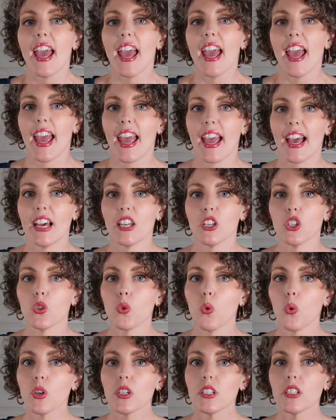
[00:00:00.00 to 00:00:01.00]
And
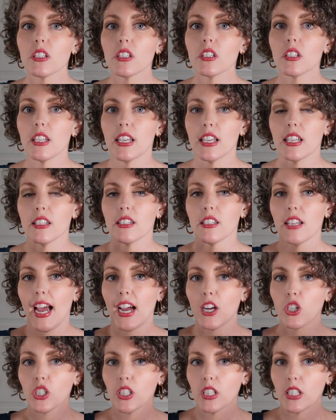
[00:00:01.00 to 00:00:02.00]
yours is
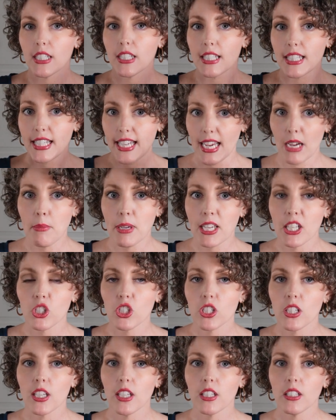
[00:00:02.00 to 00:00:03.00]
actually
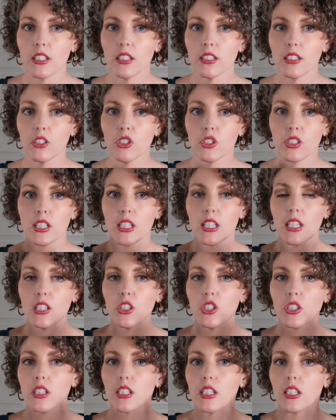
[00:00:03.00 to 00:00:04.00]
damaged. Your
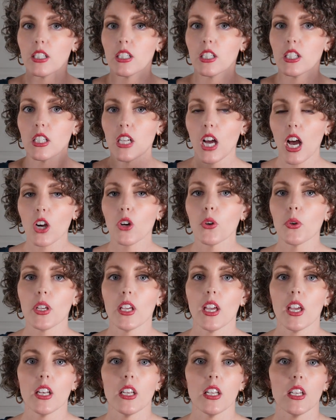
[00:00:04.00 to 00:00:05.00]
skin just does not
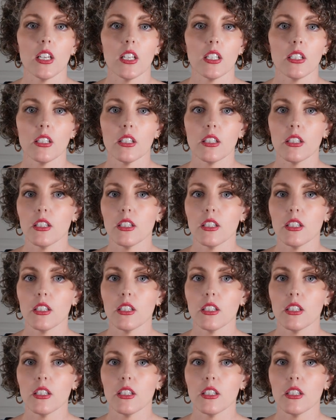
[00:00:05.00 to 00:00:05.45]
create it.